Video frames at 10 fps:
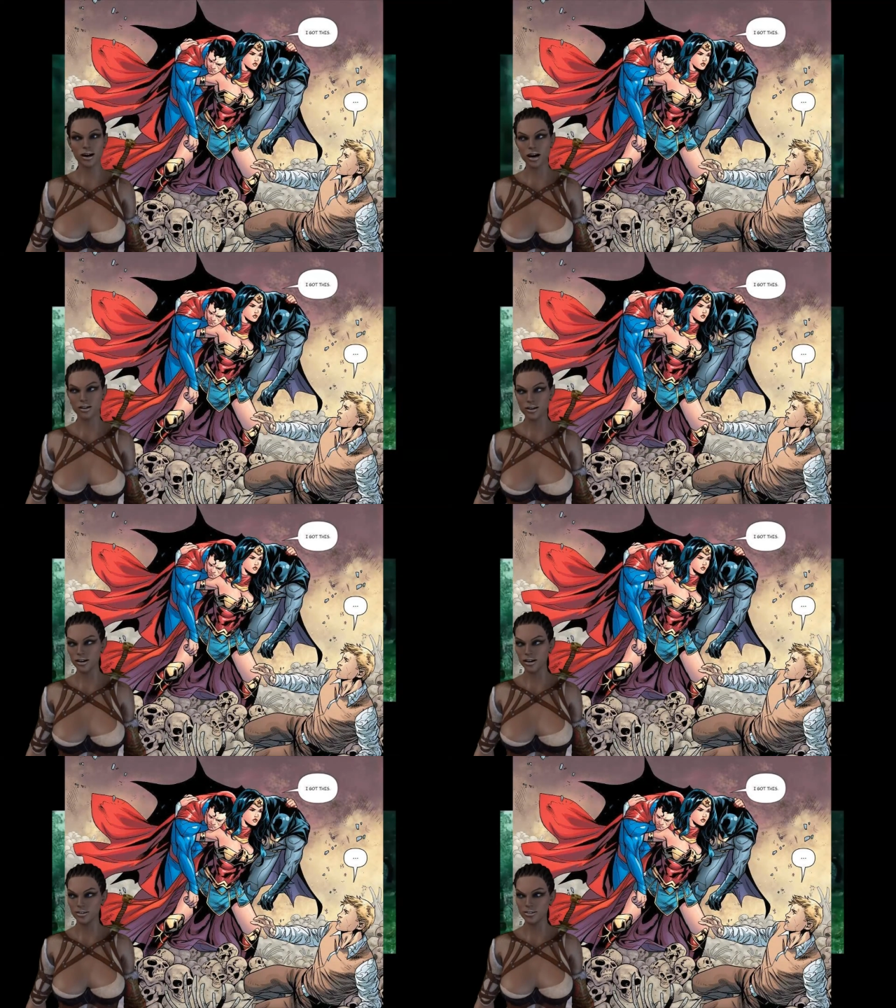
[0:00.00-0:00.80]
fucking
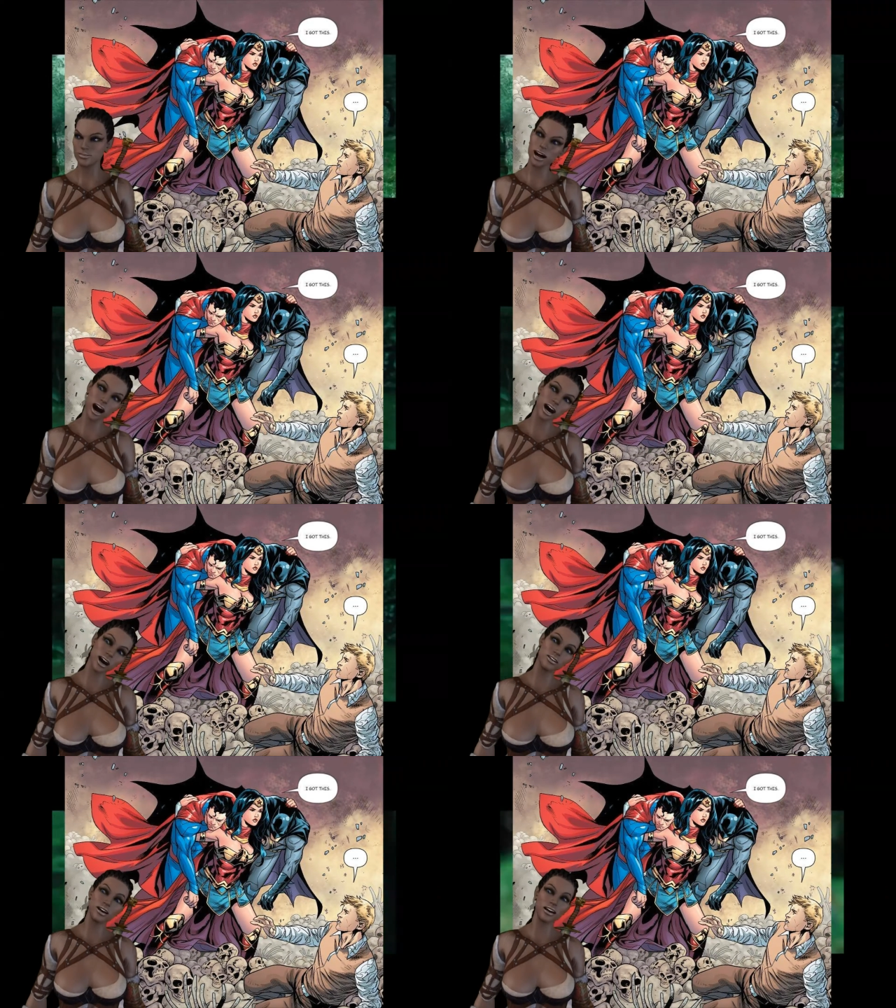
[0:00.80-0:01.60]
movies
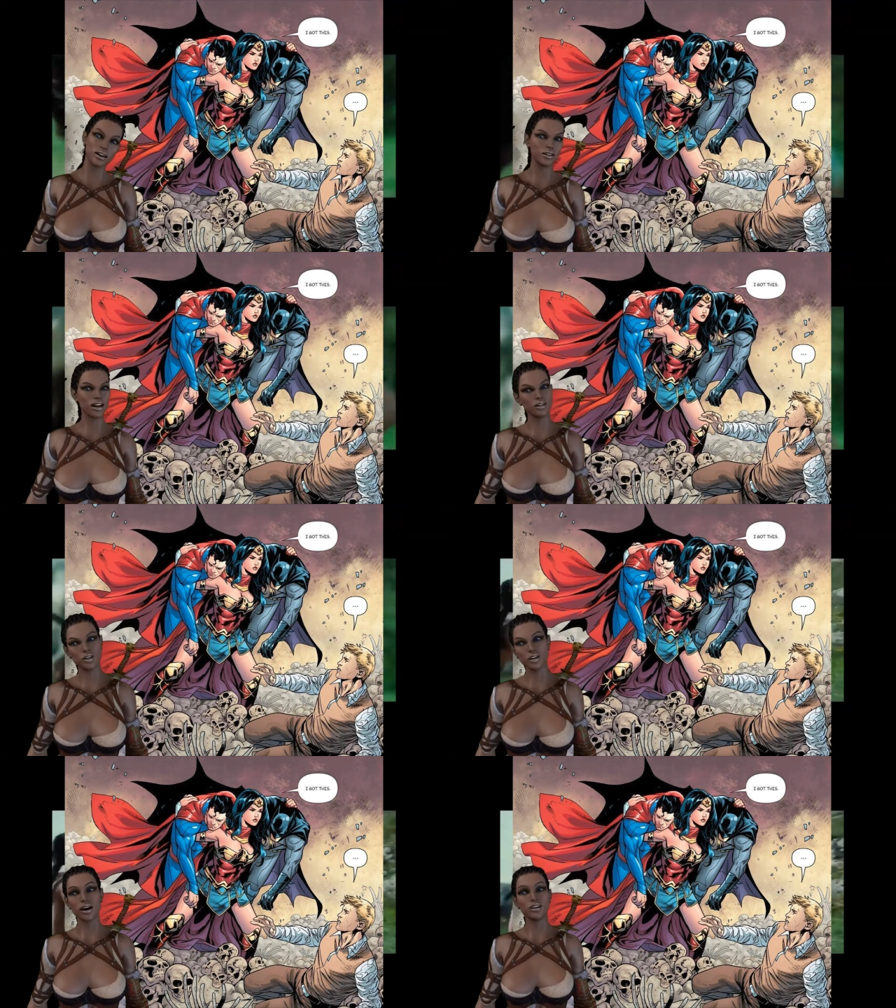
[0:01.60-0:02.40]
finally knew what they were
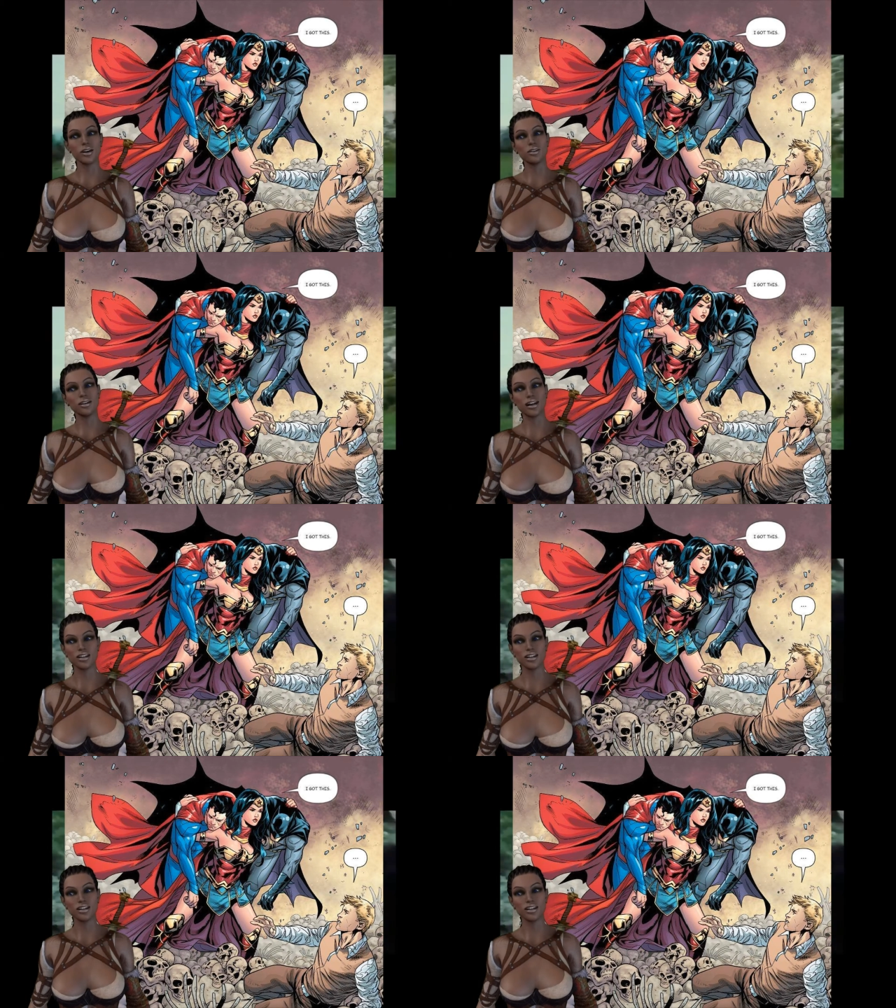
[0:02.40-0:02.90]
doing.